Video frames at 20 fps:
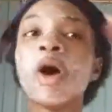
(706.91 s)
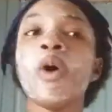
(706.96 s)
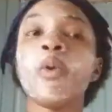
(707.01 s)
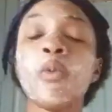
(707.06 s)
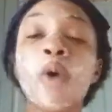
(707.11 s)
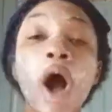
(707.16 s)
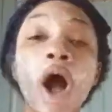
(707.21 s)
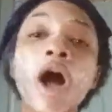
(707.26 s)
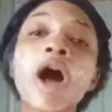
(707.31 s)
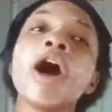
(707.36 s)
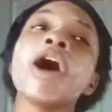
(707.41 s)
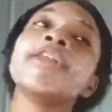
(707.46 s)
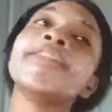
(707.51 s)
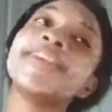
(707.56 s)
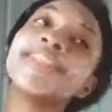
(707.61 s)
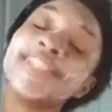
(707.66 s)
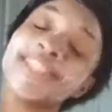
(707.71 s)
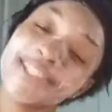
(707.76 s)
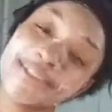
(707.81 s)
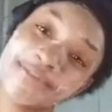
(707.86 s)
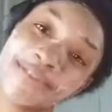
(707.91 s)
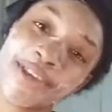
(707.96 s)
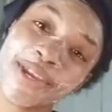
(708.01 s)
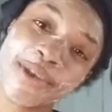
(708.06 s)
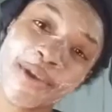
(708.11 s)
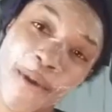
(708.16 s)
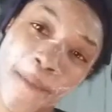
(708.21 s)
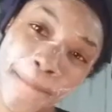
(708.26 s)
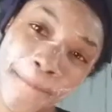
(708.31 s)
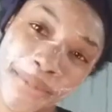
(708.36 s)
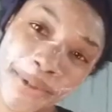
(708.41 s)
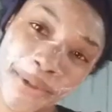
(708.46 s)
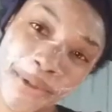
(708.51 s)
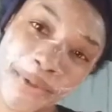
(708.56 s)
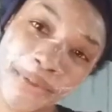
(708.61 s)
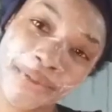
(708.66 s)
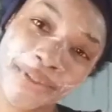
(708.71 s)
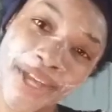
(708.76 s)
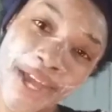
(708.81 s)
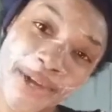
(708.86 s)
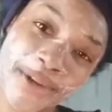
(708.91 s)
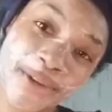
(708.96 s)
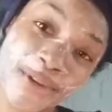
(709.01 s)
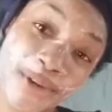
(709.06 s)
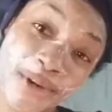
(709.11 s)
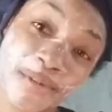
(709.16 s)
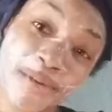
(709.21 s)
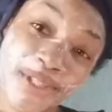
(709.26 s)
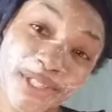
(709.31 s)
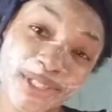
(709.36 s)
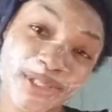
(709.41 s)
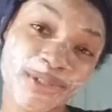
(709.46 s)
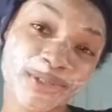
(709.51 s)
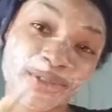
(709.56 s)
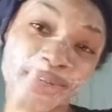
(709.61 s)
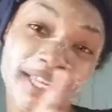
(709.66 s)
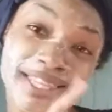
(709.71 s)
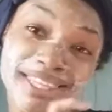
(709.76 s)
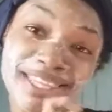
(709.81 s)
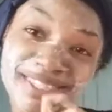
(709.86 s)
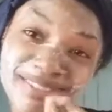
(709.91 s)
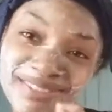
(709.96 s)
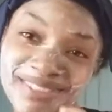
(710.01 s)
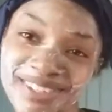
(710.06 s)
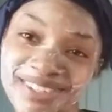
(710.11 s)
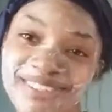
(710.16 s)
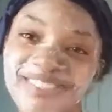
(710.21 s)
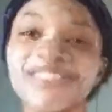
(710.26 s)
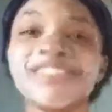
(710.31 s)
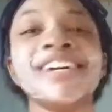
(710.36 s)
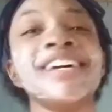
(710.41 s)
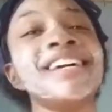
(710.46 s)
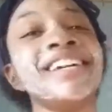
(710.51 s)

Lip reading: What? This is a video about I don't know what to do in this video.